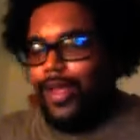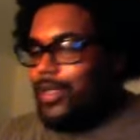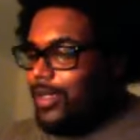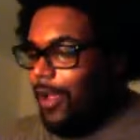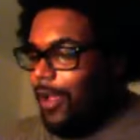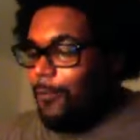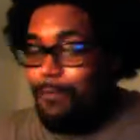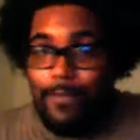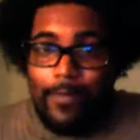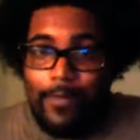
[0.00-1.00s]
So,
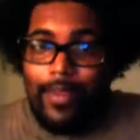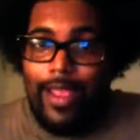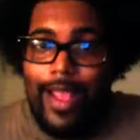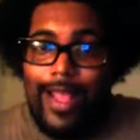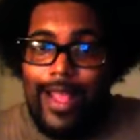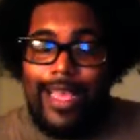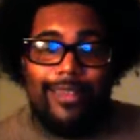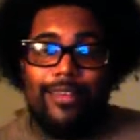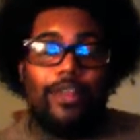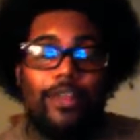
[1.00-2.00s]

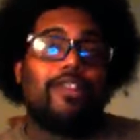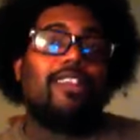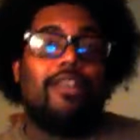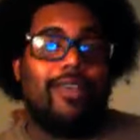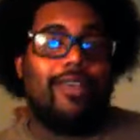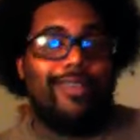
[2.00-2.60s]
it's no secret,